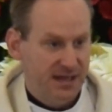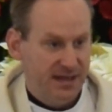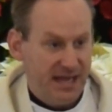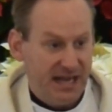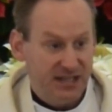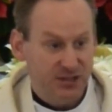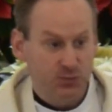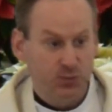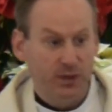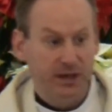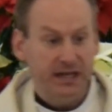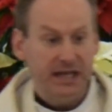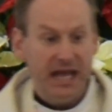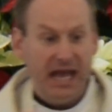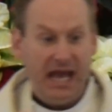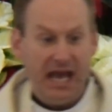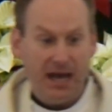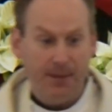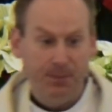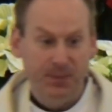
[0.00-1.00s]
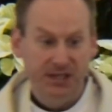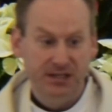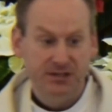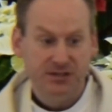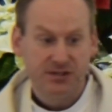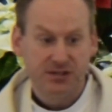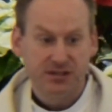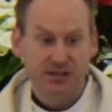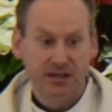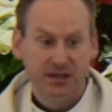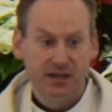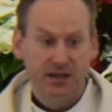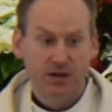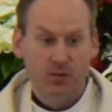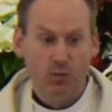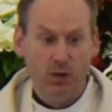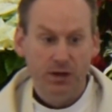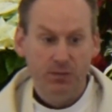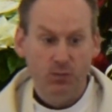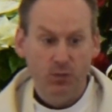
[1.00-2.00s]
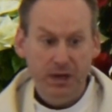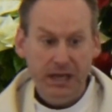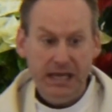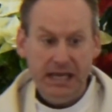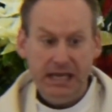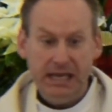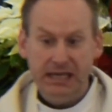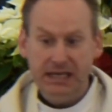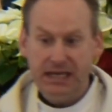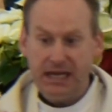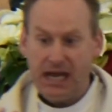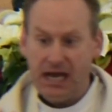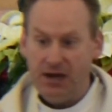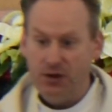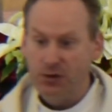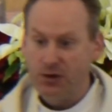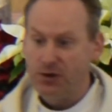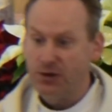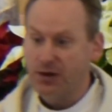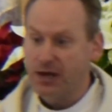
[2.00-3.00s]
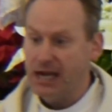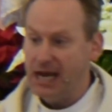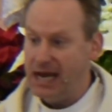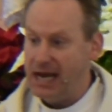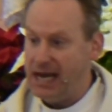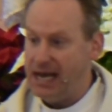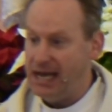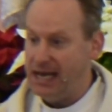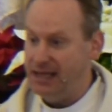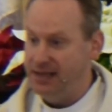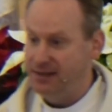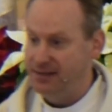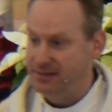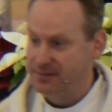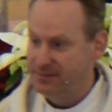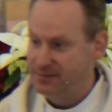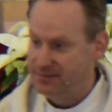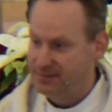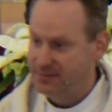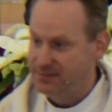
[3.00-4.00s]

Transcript: That's what happens when we encounter God.